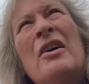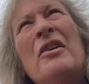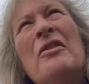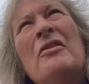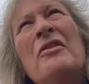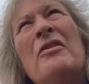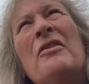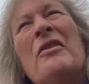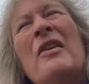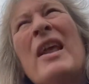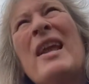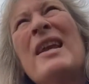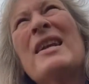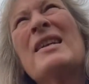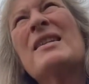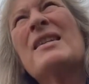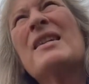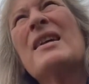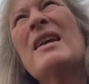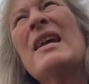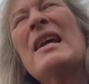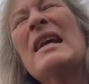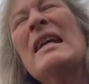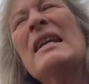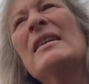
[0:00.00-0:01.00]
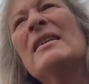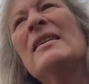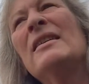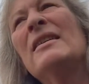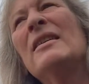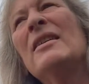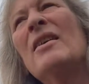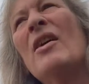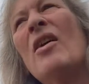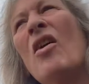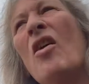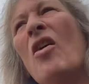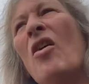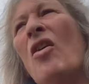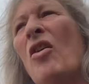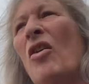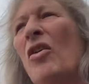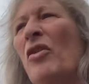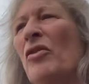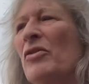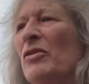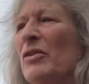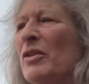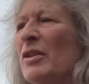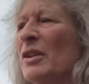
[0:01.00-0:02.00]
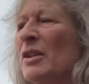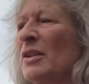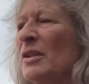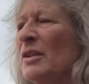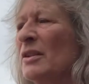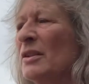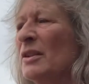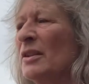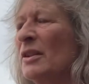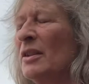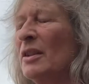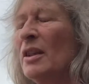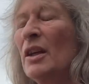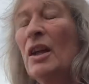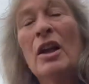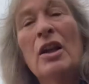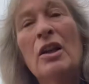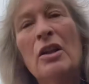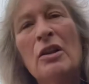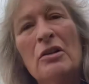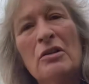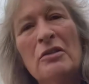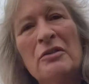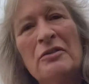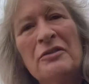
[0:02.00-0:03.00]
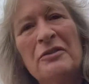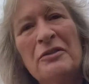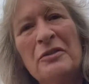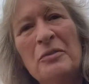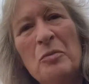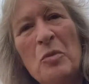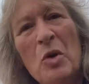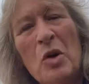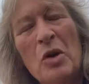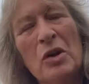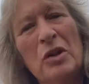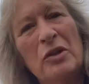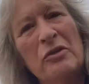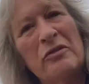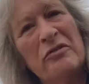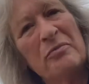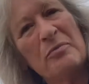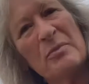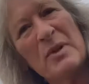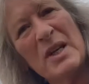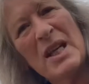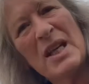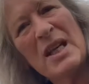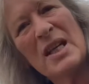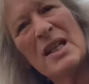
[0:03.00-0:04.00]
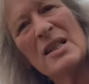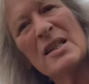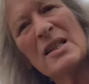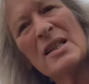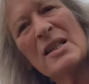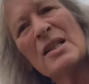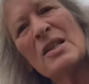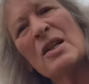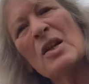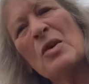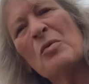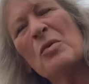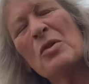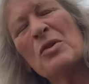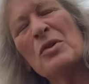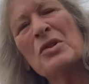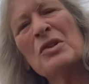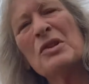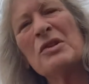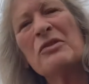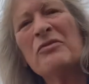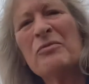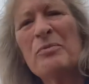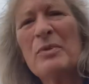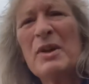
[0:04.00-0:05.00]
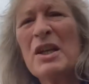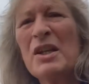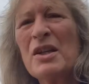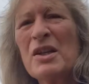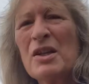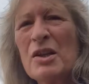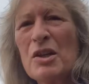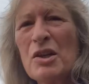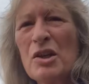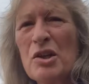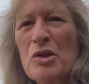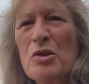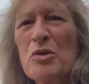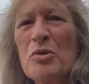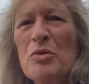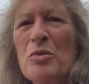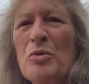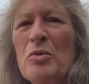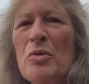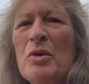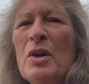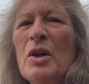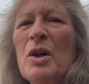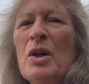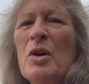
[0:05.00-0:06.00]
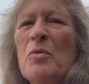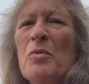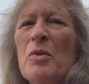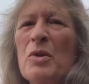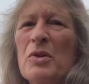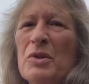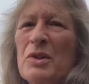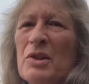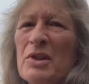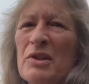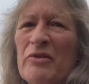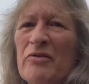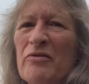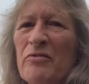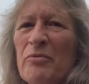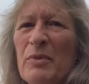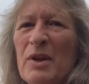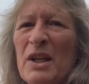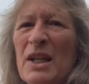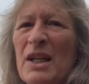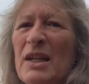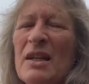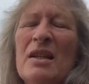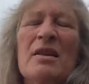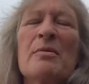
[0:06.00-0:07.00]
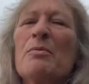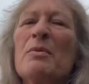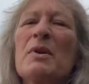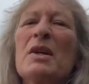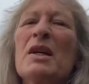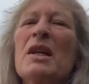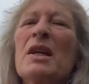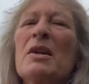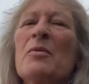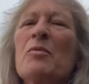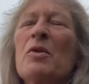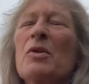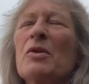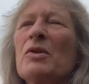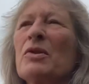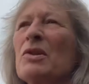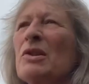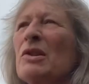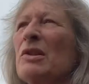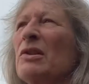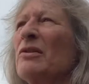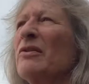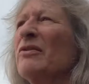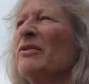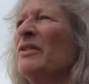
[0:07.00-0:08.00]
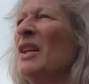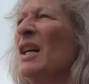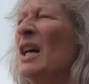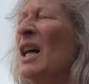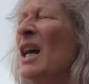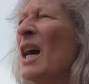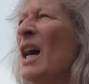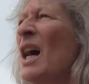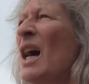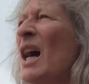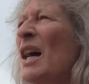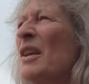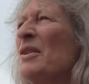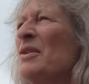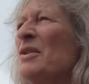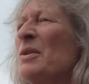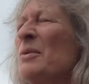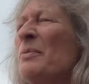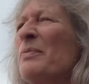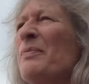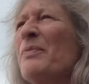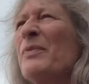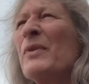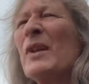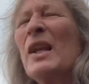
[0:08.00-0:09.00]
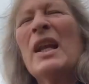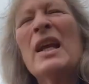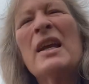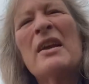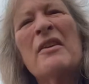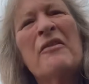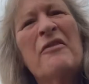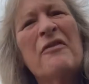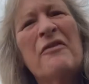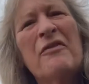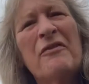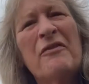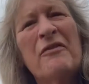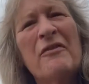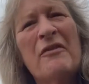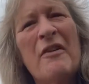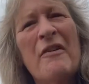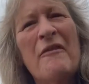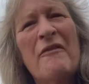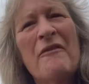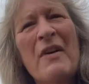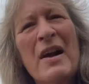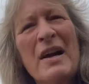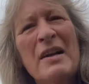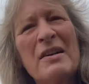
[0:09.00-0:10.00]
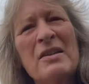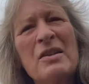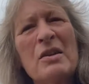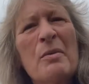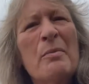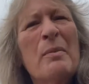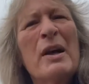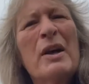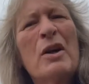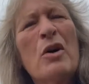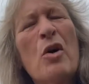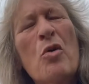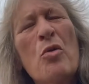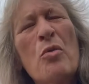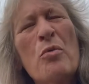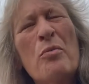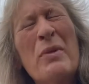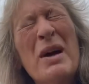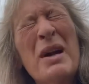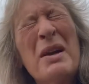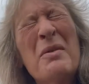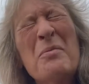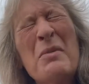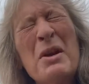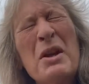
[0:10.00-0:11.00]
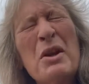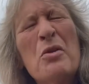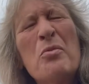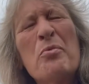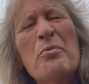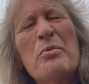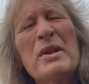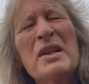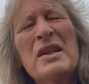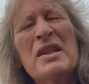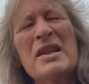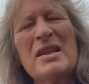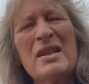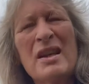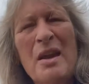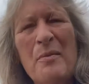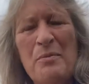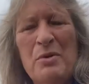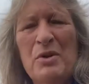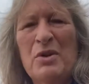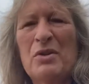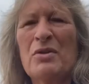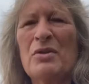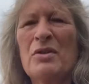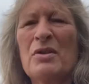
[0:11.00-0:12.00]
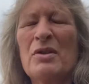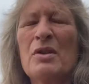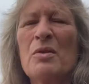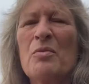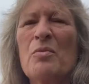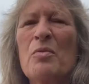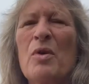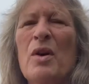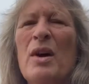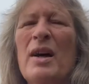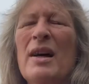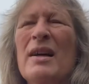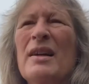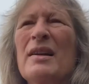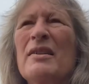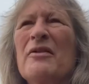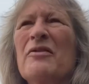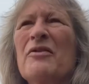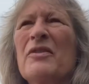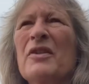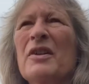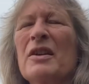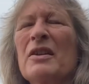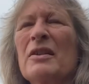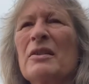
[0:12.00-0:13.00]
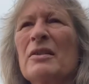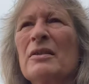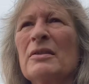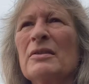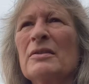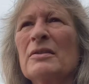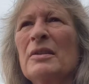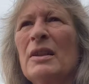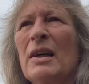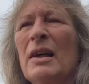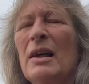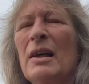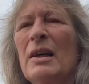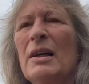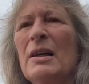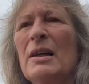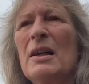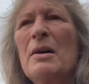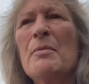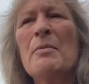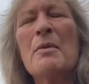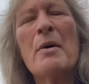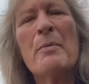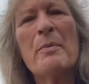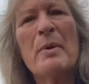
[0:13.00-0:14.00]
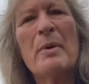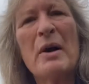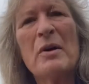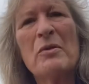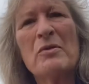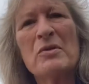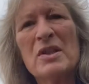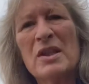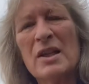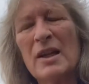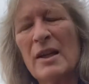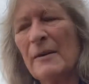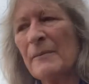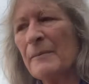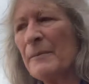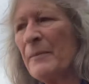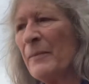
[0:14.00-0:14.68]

Reflecting on love, what love means. What does love mean to you? What does love mean to me? What does love? And some like facts on my own, my own perceptions on what I feel about it.